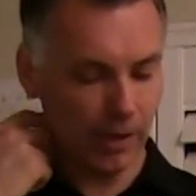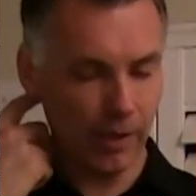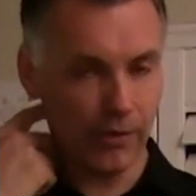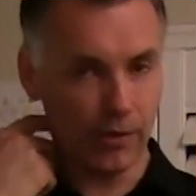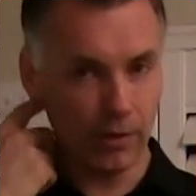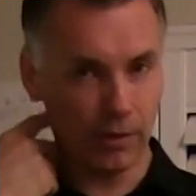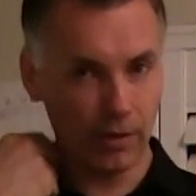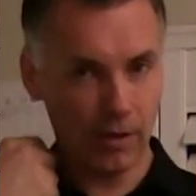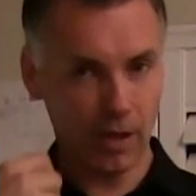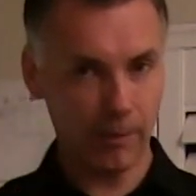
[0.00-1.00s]
understood
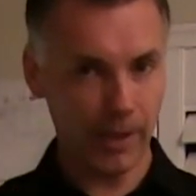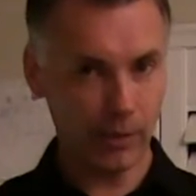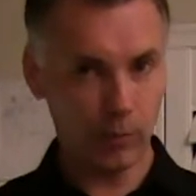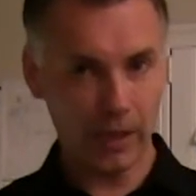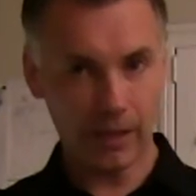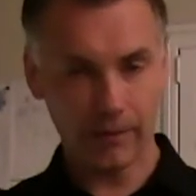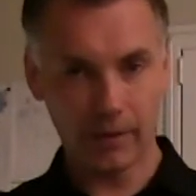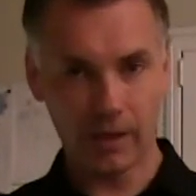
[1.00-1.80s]
COM that well,